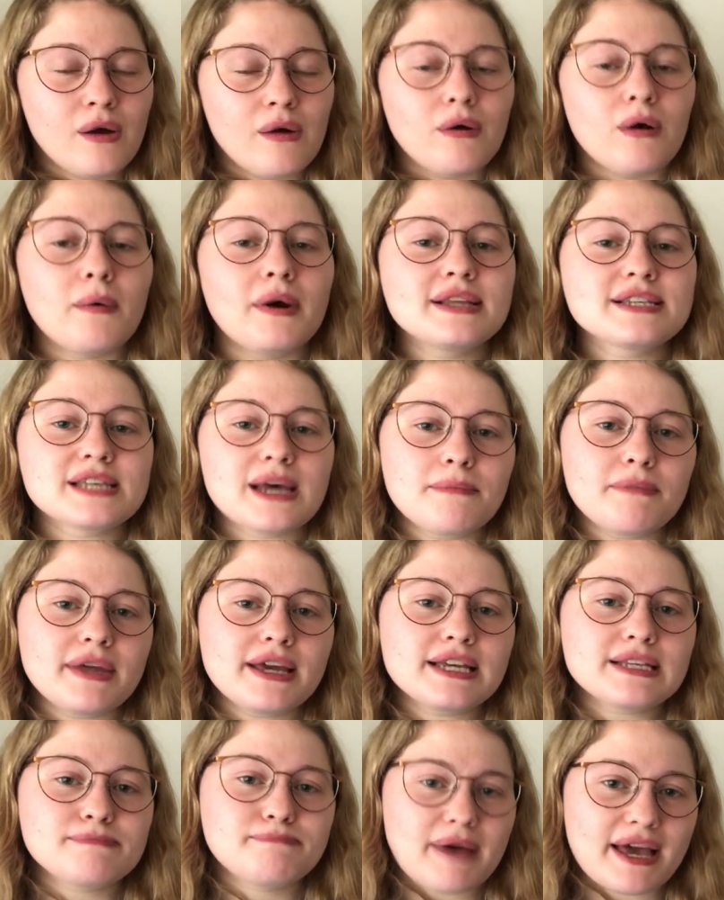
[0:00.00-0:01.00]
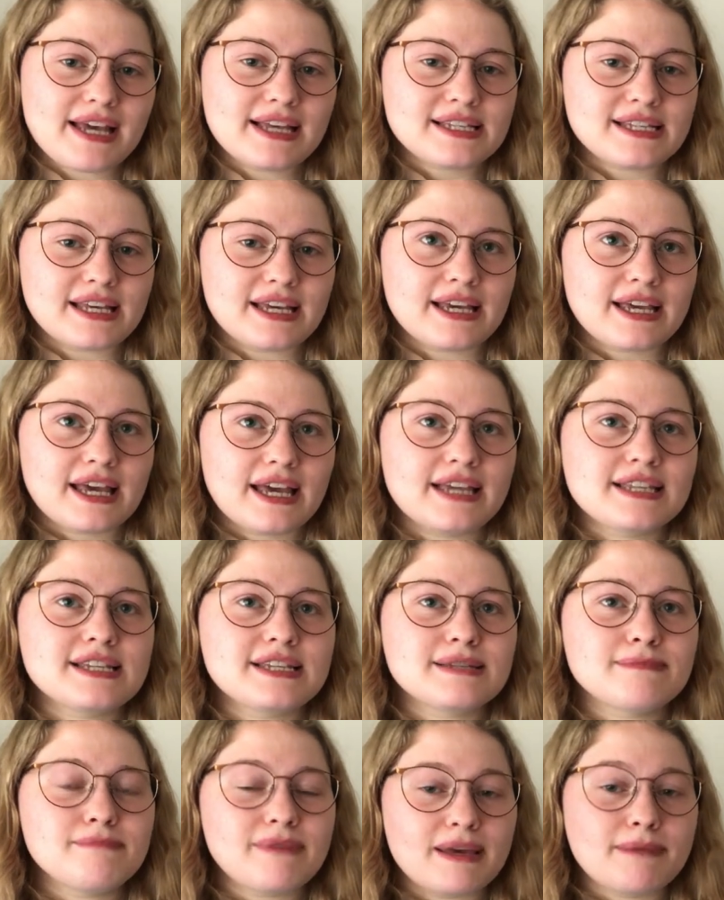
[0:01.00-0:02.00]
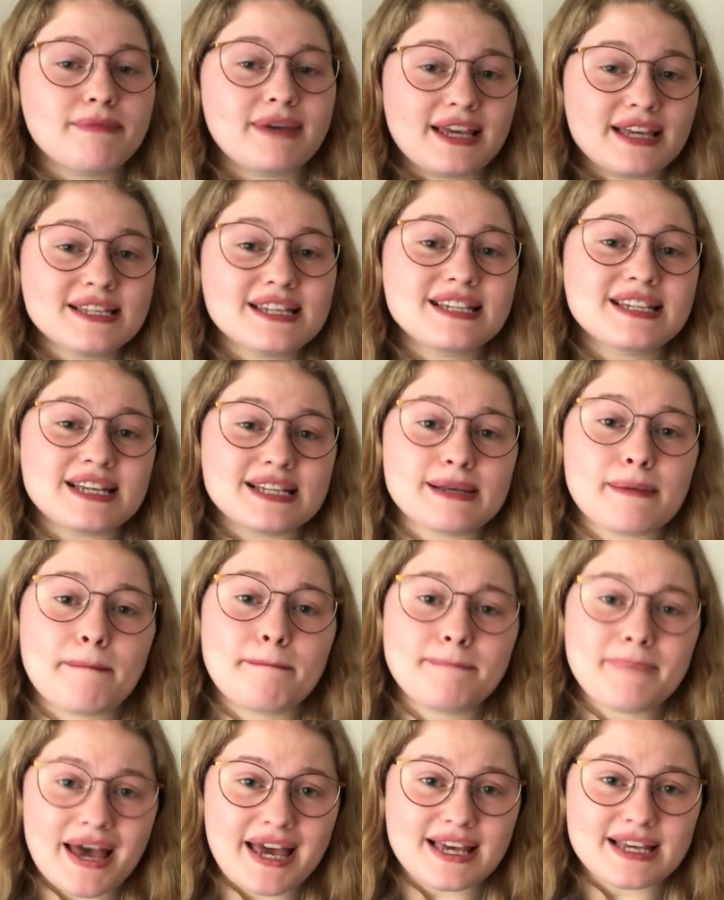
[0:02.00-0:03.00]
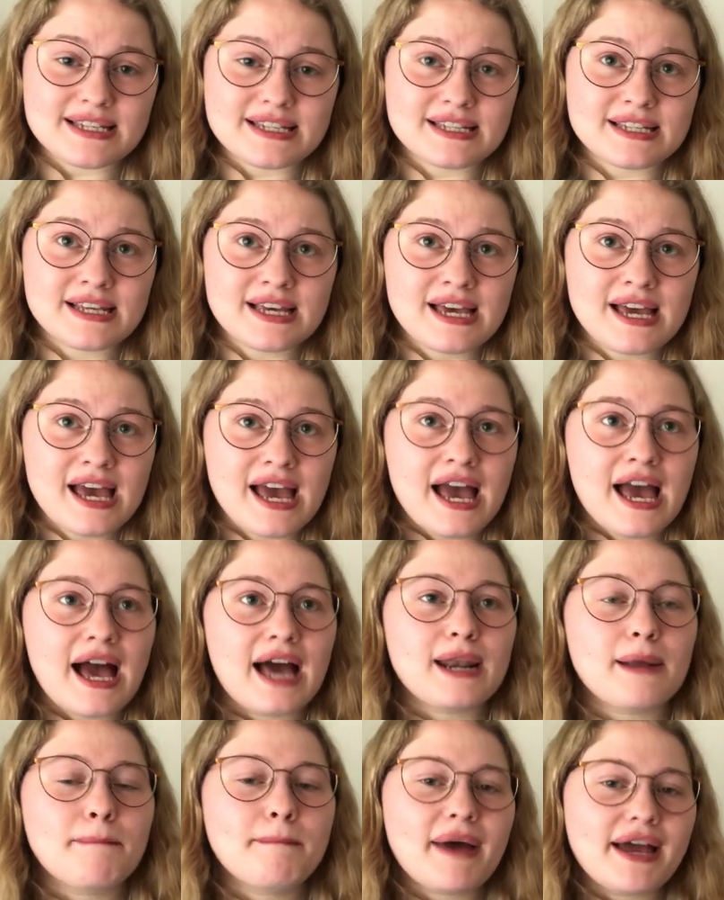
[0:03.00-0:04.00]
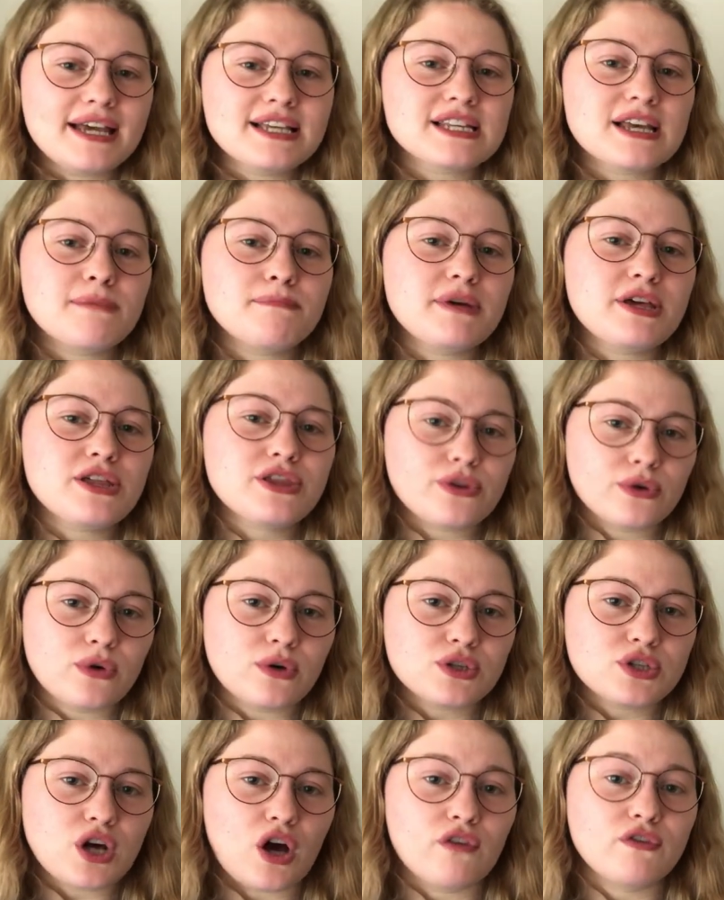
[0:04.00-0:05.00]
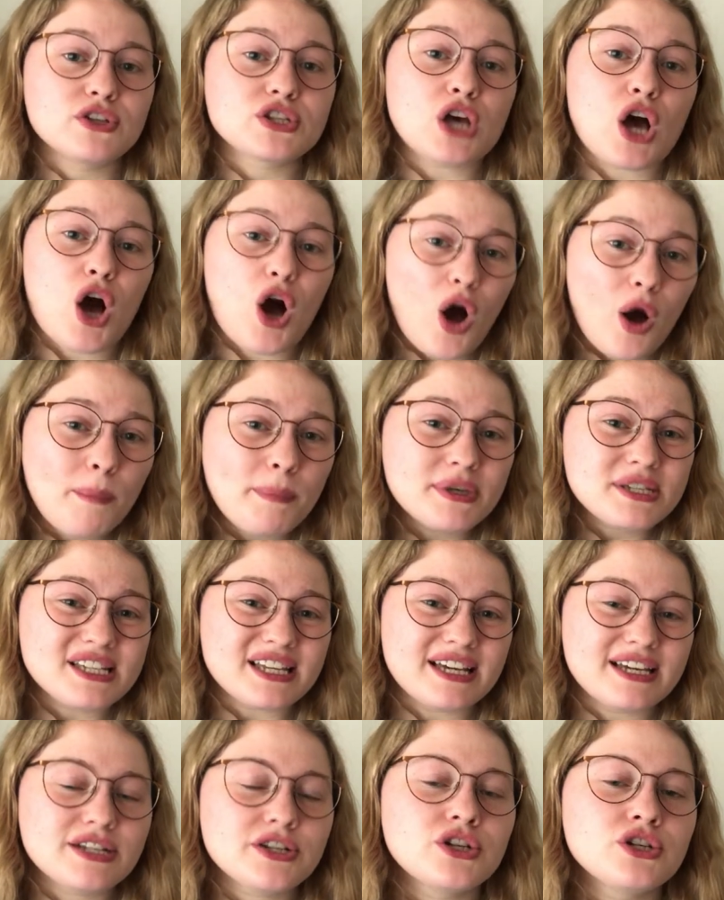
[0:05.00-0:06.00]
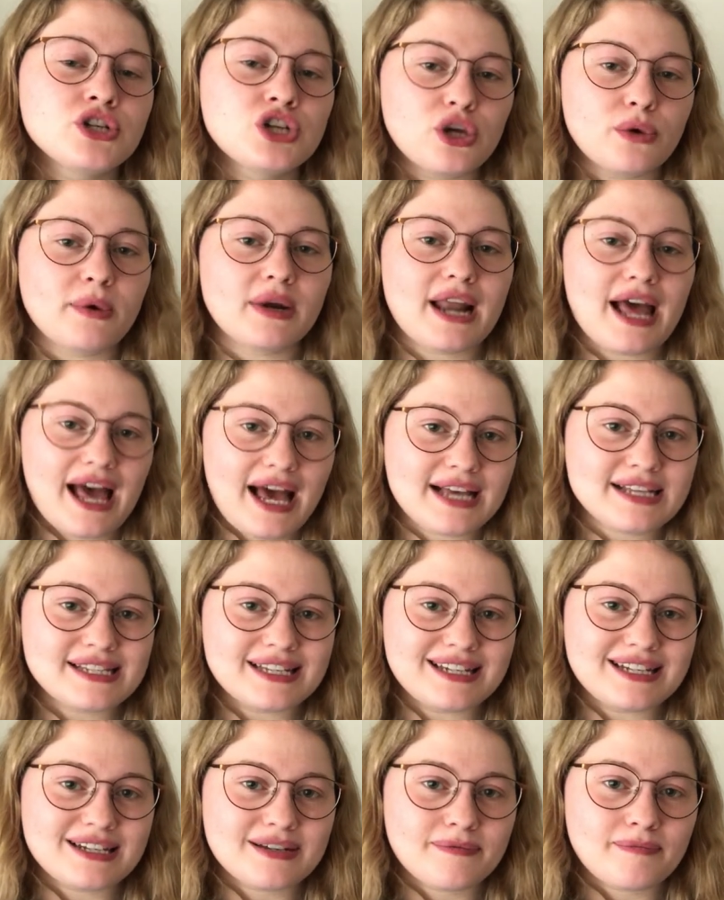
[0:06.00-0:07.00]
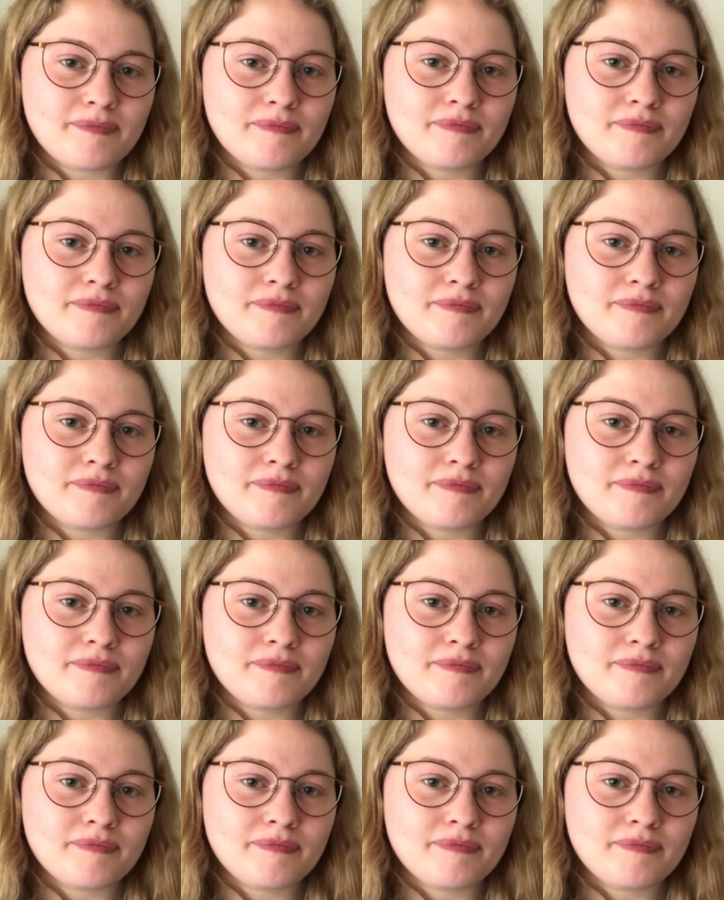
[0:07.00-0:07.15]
Well, when something is basic, it means it is a base, and a base can be thought of as opposite to an acid,